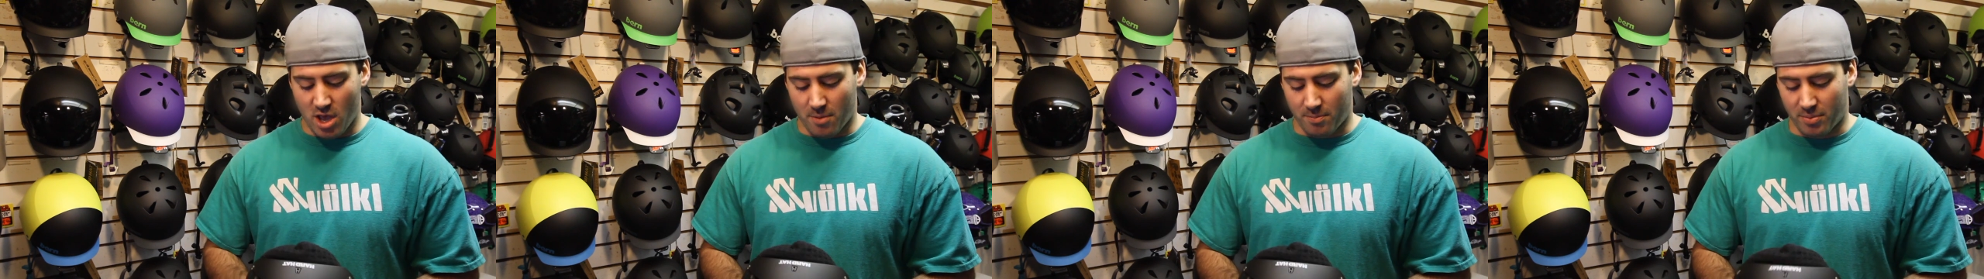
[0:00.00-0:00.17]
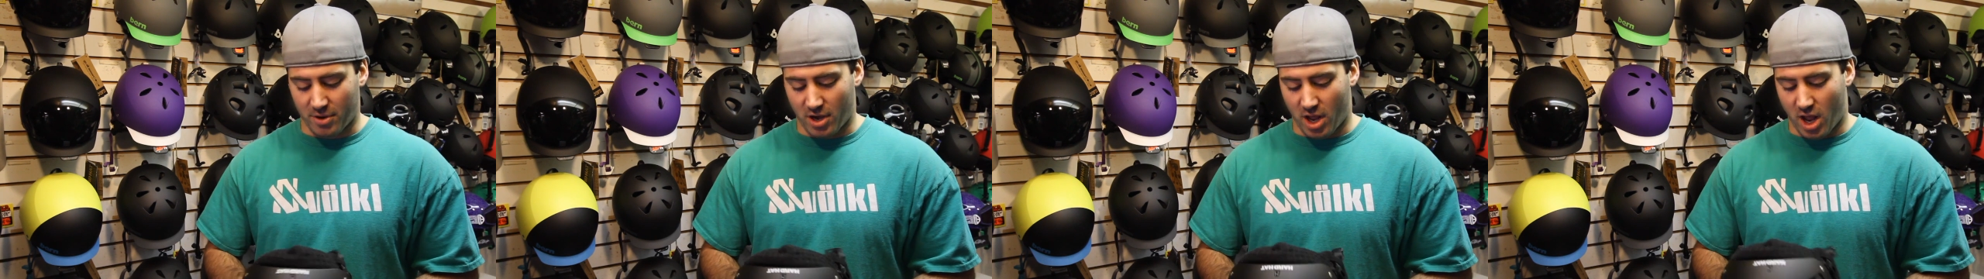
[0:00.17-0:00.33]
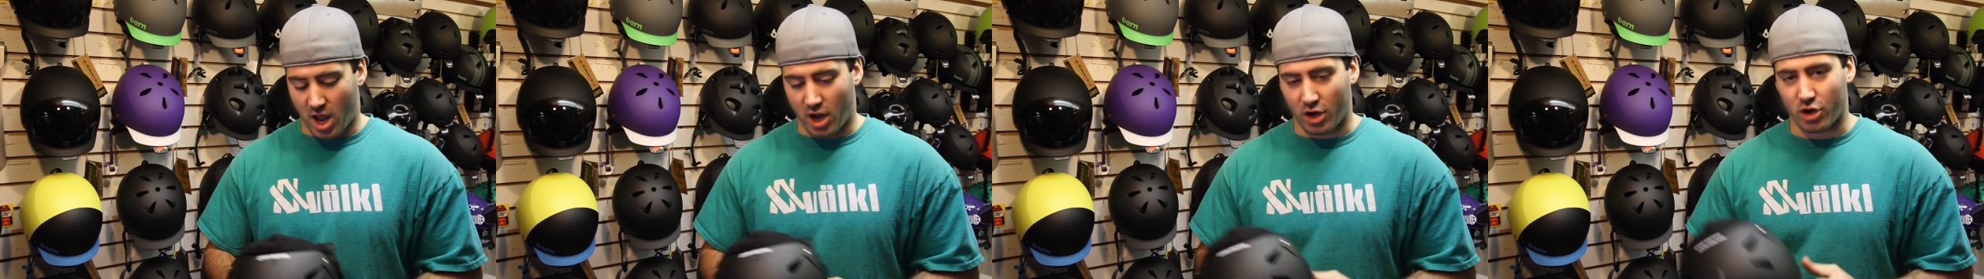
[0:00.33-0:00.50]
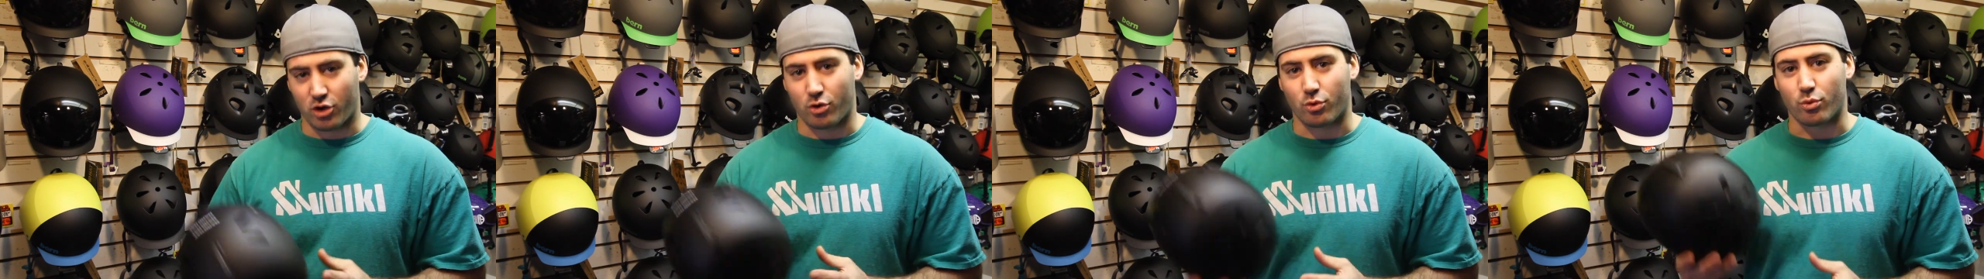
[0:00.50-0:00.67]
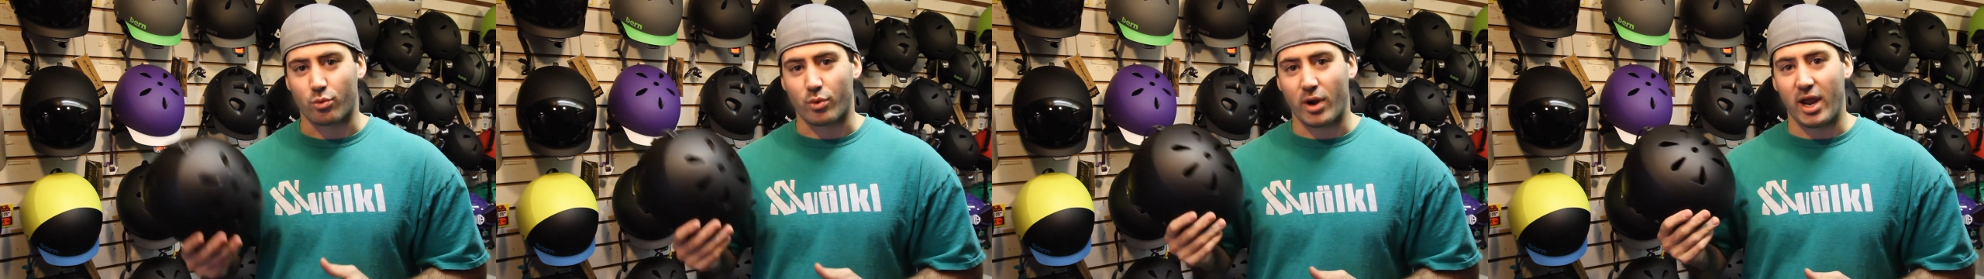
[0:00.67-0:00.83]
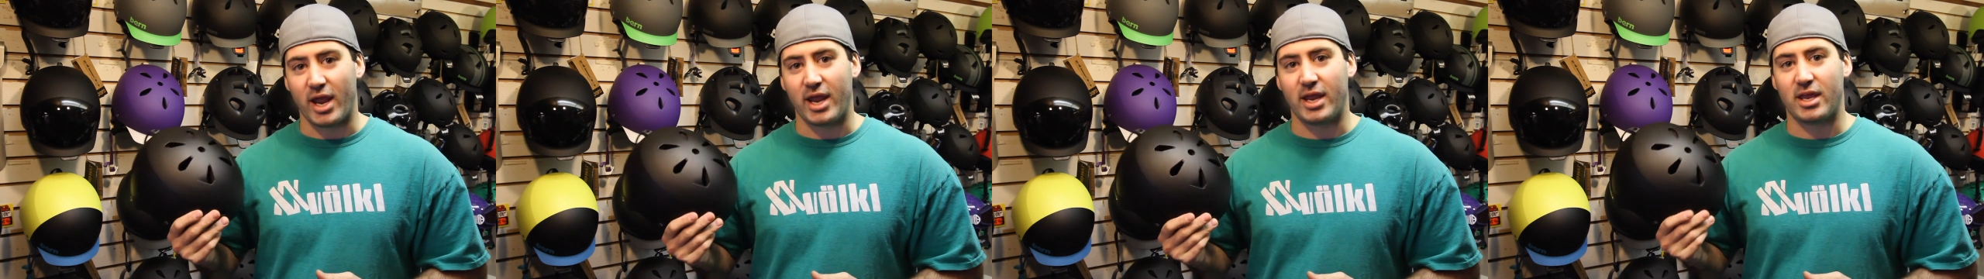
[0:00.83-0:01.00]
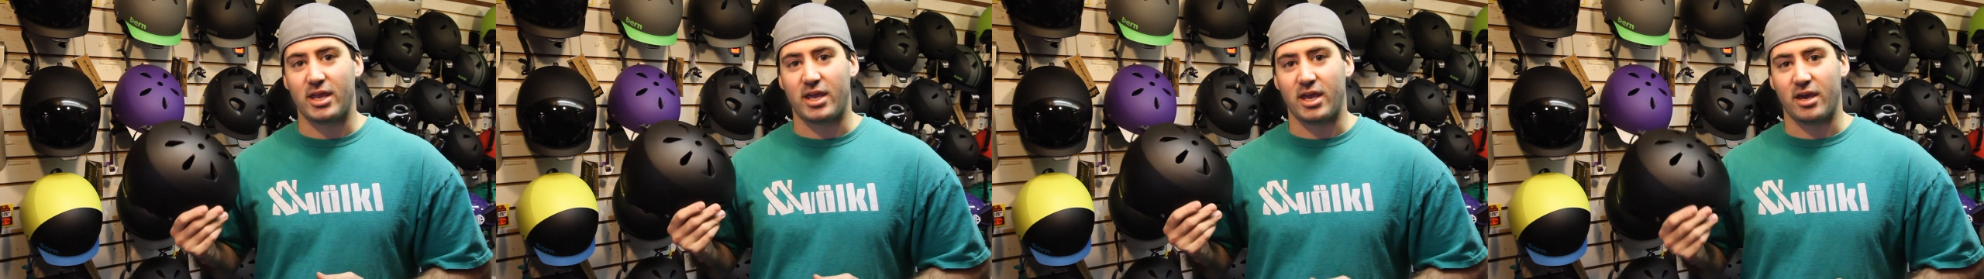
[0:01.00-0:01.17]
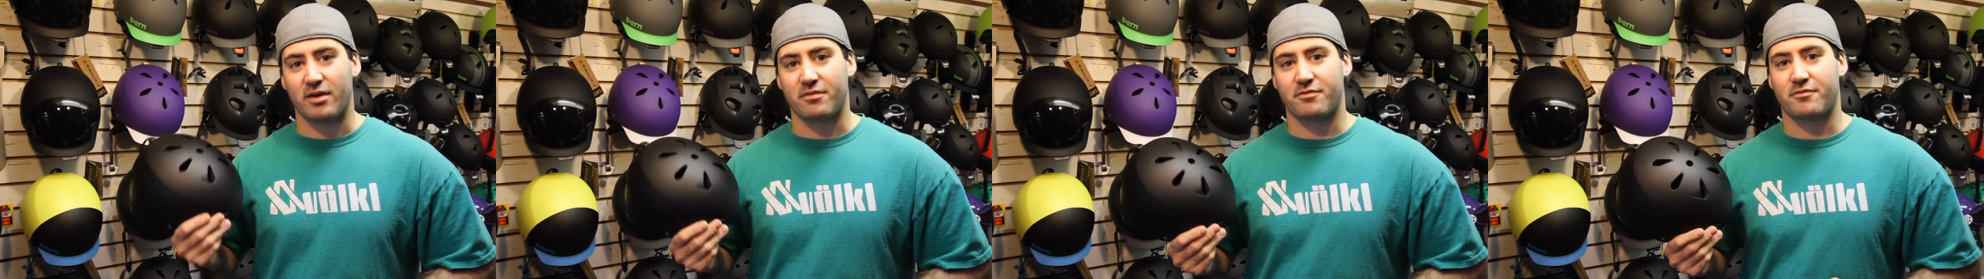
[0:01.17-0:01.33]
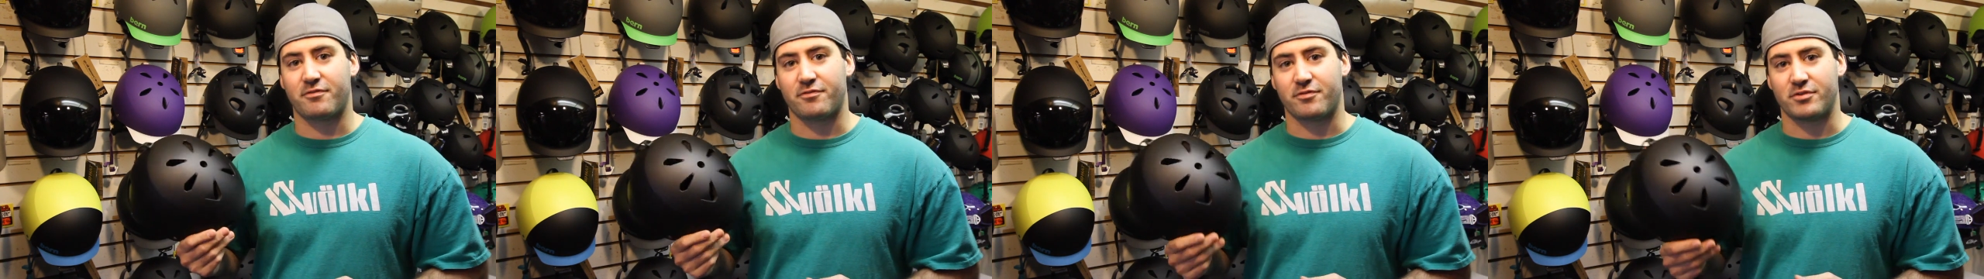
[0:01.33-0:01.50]
But a great
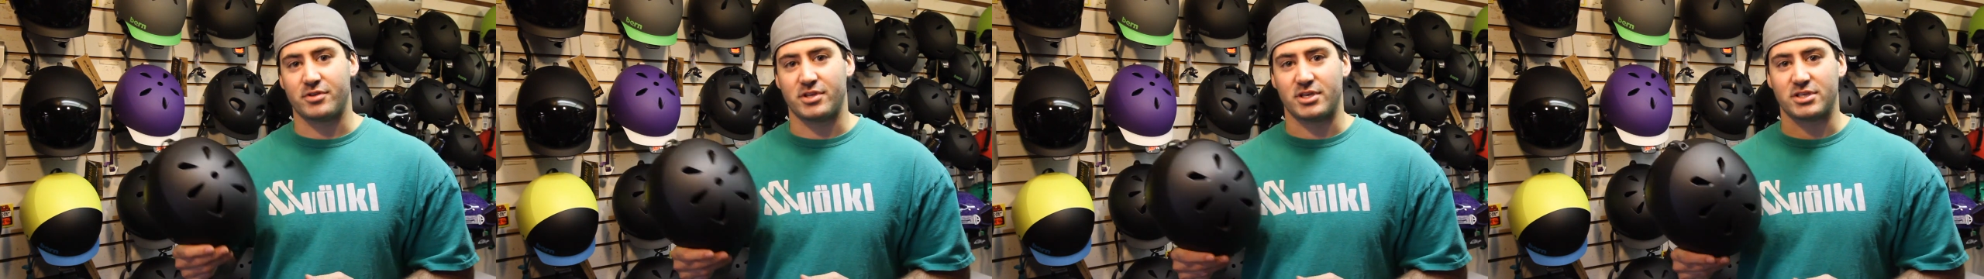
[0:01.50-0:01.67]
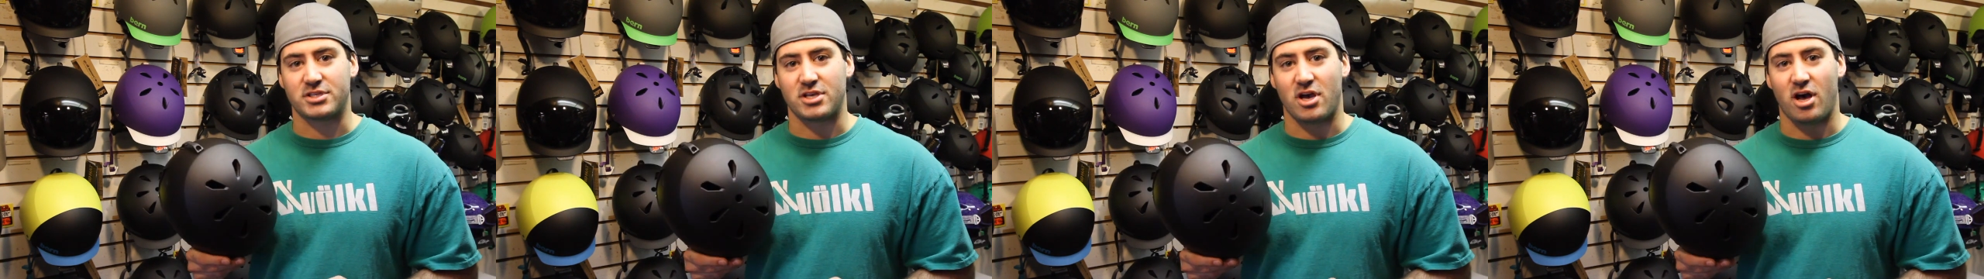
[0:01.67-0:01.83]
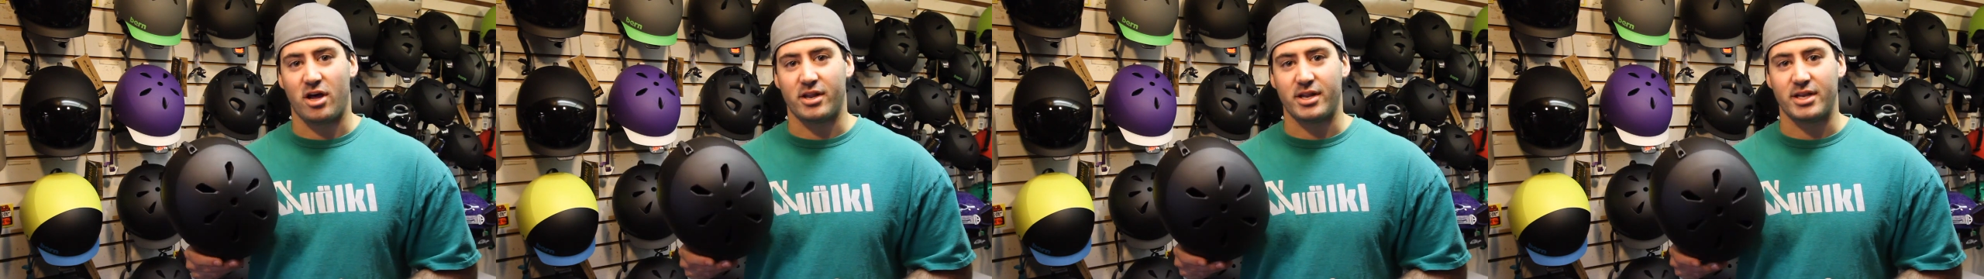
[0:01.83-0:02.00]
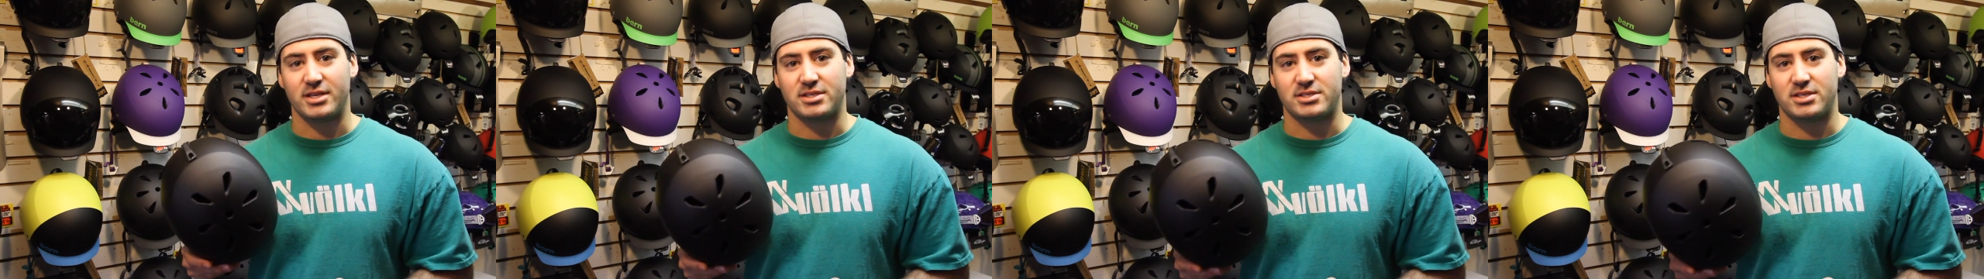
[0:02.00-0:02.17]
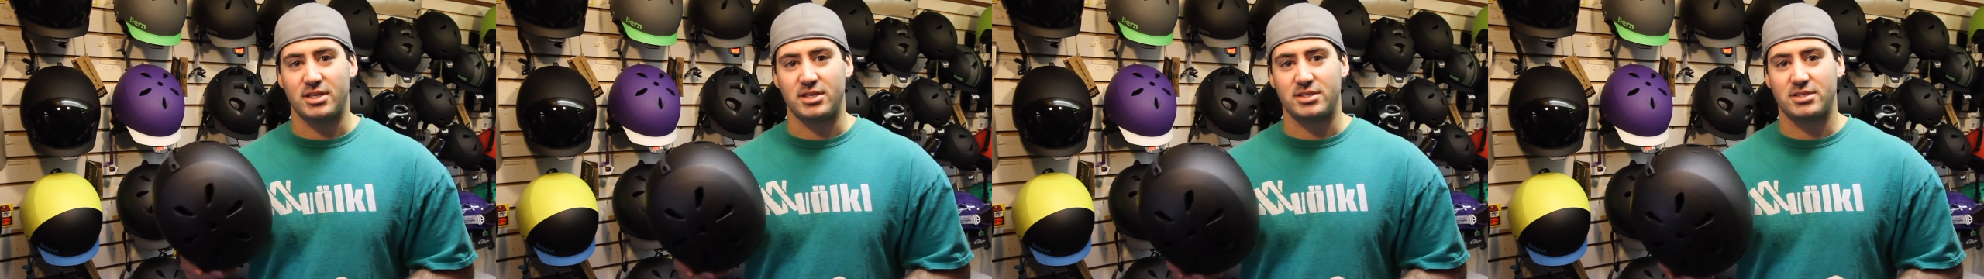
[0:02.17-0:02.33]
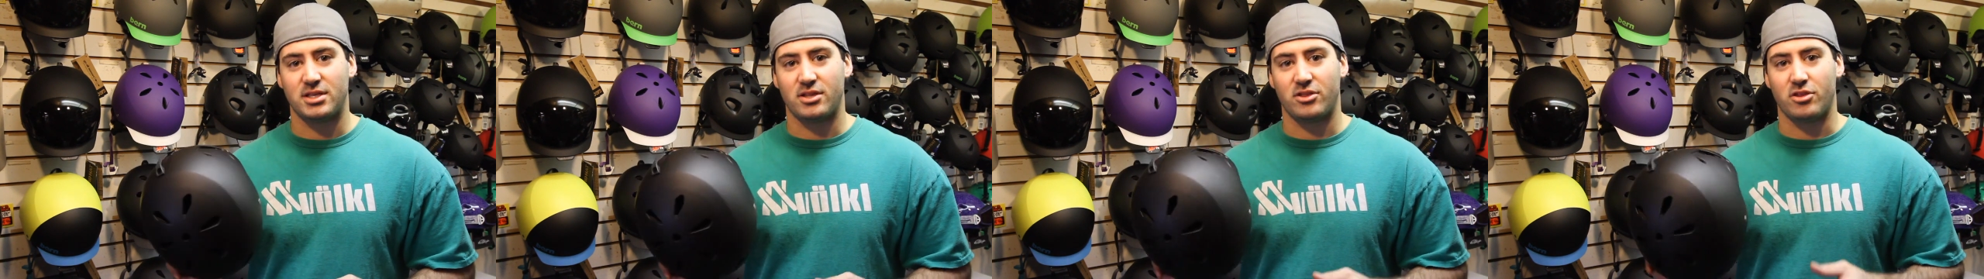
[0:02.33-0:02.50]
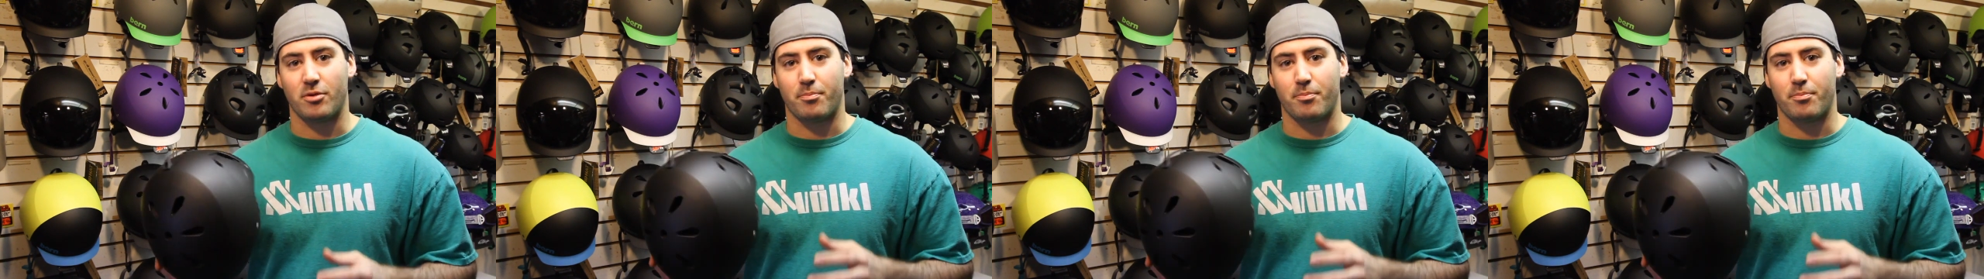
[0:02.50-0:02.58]
gift for this holiday season,